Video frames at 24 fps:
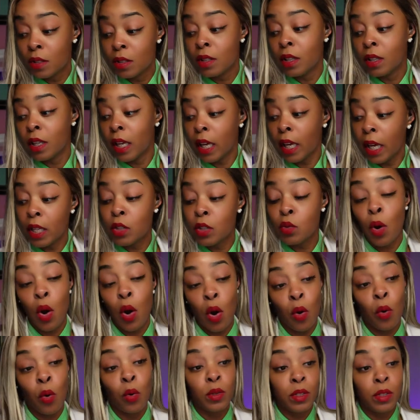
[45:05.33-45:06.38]
he
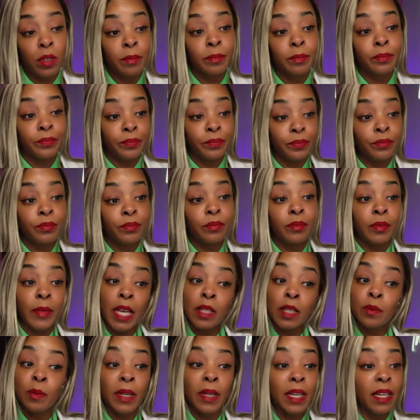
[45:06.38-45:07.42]
trolls.
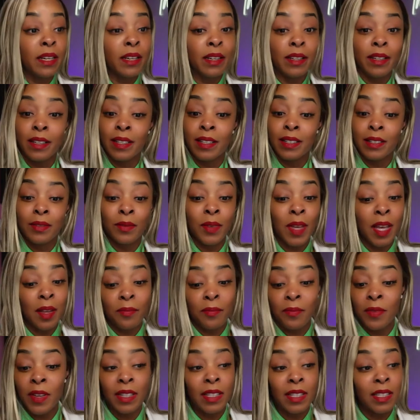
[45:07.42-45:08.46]
That's what he does. That
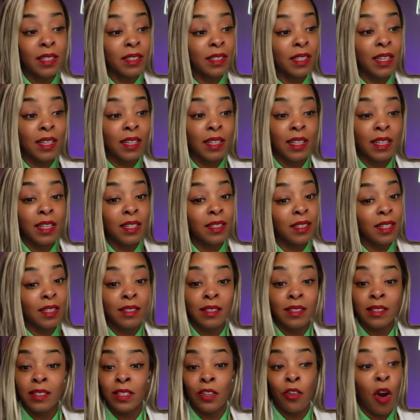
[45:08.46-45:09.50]
Fifty said he's a
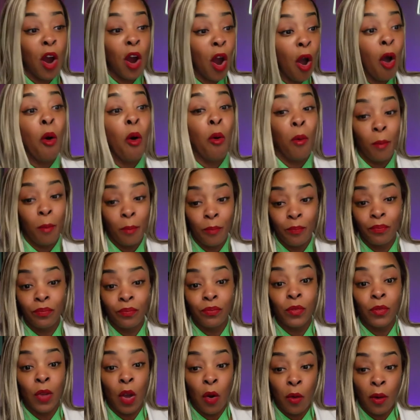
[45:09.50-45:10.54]
troll.
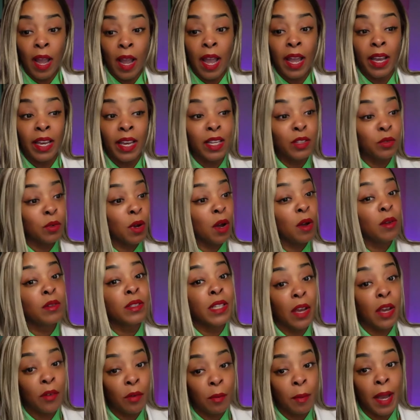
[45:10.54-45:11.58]
Okay, he trolls
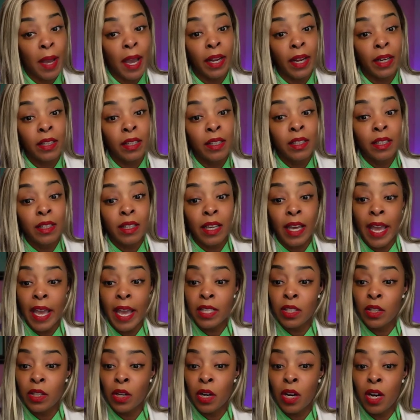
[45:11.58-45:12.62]
everybody
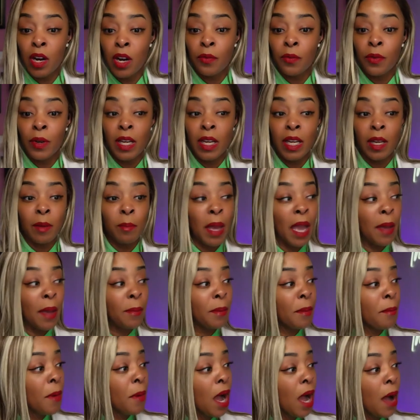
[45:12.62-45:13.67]
ex girlfriend, baby
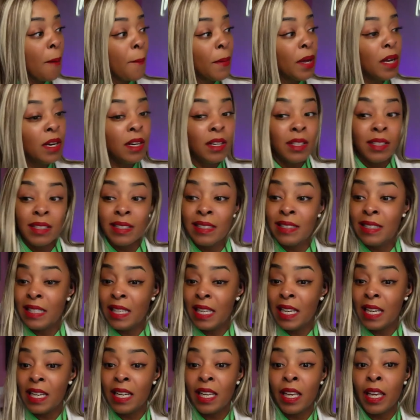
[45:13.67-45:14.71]
mama,
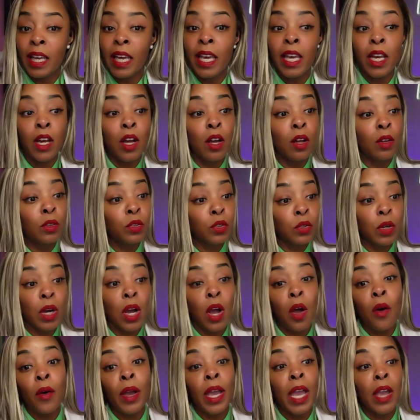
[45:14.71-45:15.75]
did it. He gonna
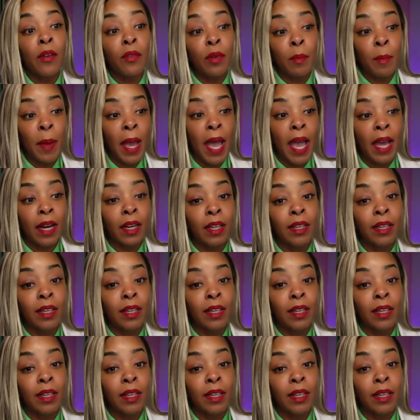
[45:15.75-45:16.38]
troll everybody.